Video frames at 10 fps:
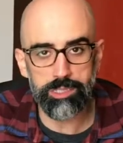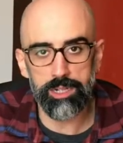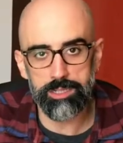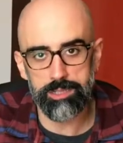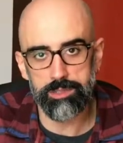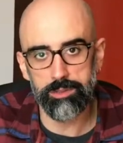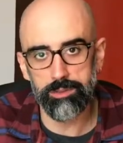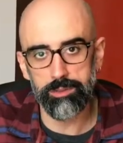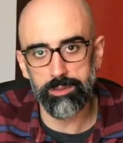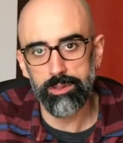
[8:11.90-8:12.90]
starts
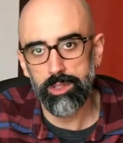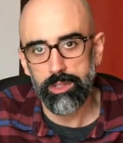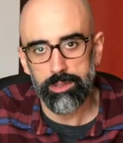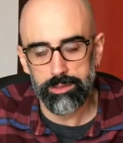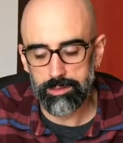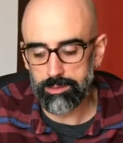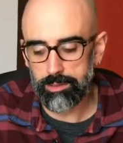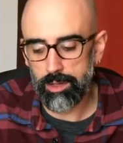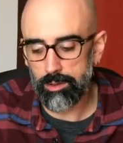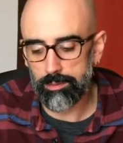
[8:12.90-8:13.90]
to
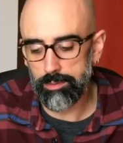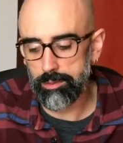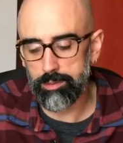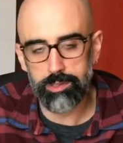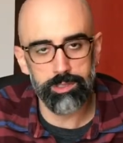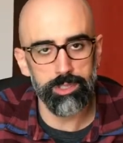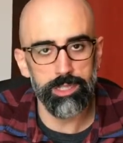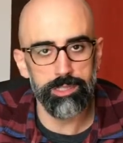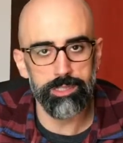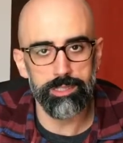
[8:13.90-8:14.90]
you know, lose
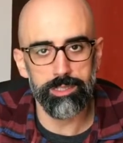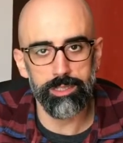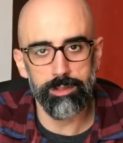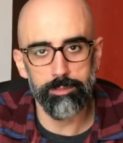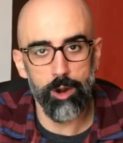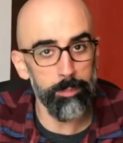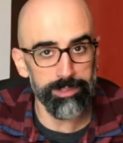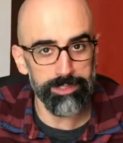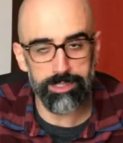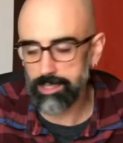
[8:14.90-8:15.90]
its
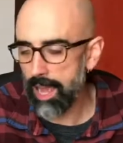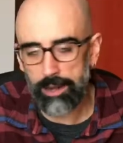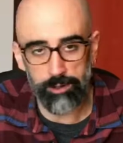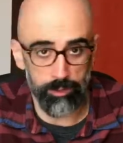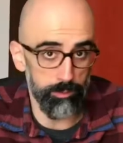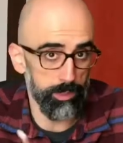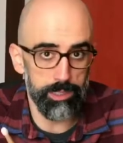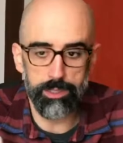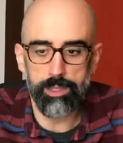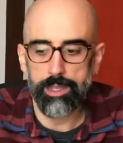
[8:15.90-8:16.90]
properties. I don't know,
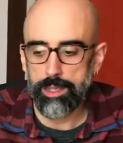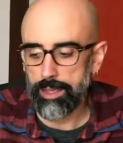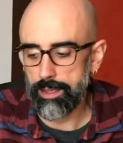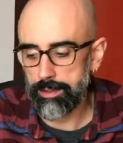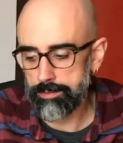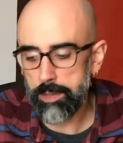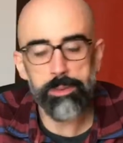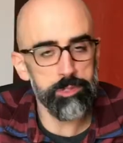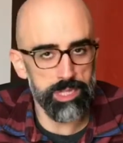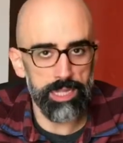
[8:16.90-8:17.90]
but some
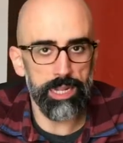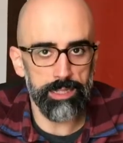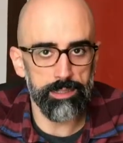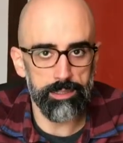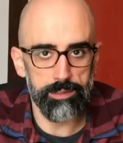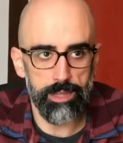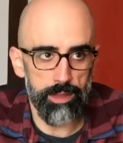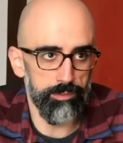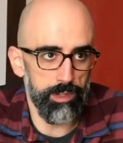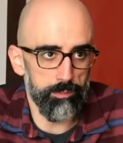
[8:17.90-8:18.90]
people say that
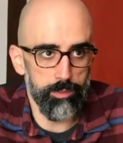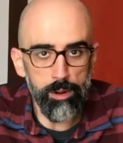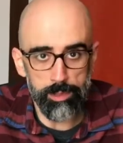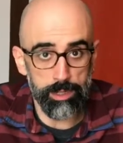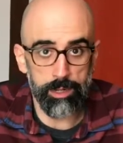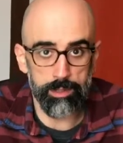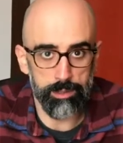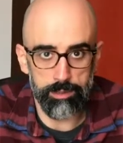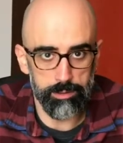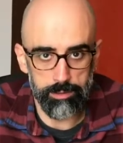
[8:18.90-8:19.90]
have that problem
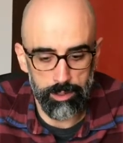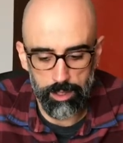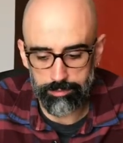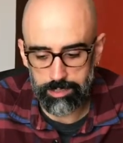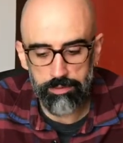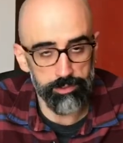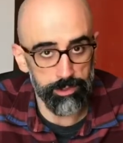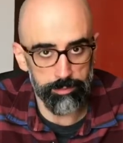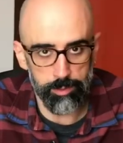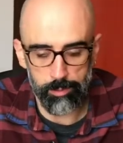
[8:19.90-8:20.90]
and have suffered
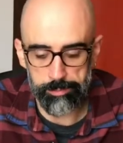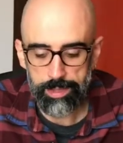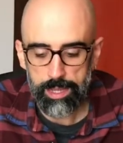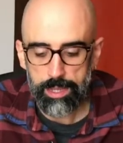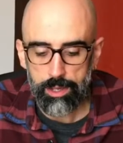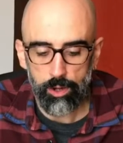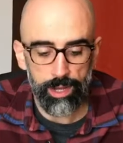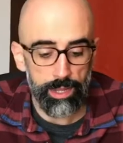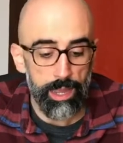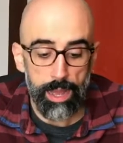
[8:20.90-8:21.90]
that problem.
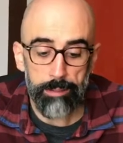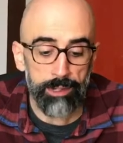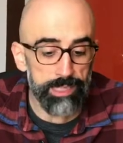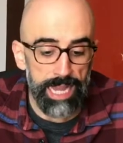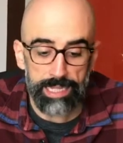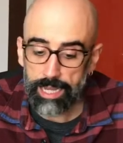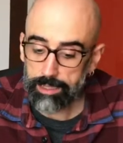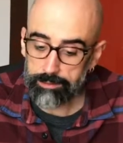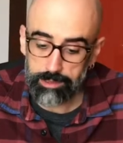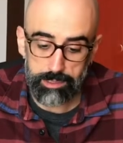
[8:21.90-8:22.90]
Okay, about that,
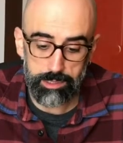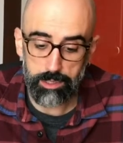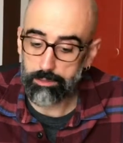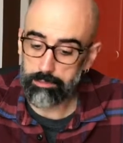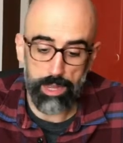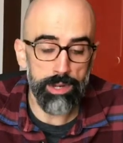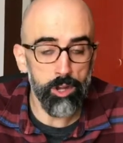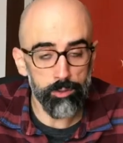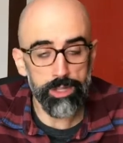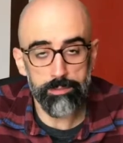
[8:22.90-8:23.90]
I can say I
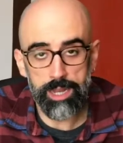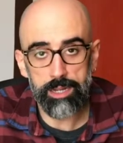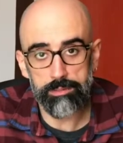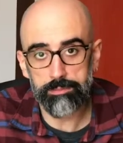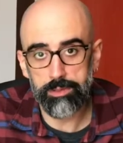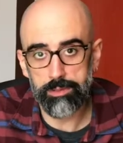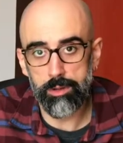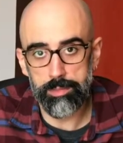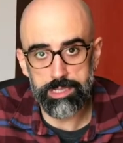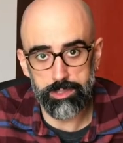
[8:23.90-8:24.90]
know that many
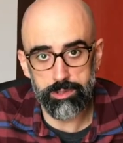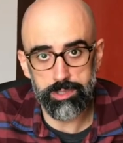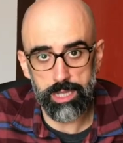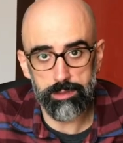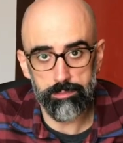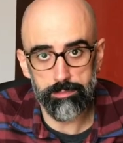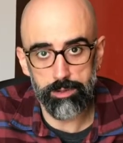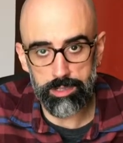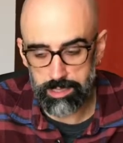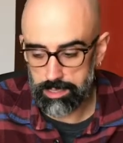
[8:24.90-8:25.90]
companies use that
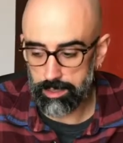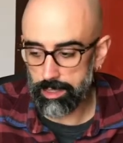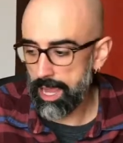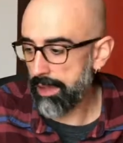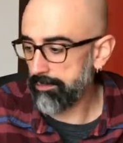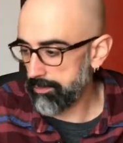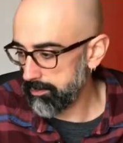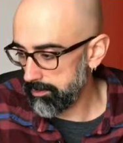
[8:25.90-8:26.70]
process, and they have